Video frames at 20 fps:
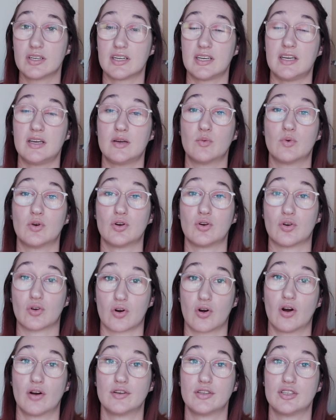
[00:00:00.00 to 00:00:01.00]
he will
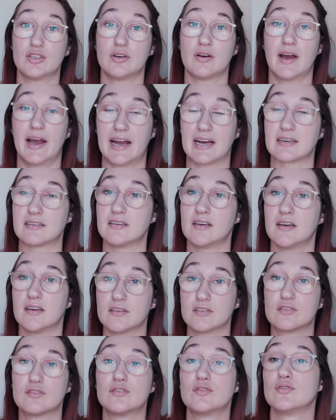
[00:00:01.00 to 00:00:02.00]
grant you
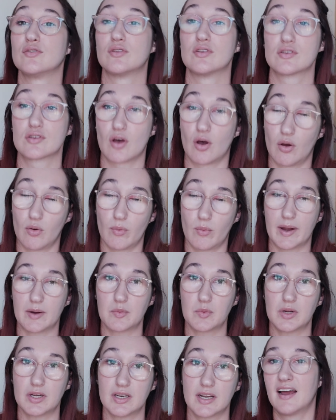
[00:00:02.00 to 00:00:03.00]
access to this whole wide
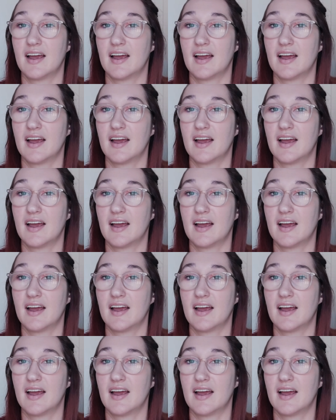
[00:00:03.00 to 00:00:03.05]
world.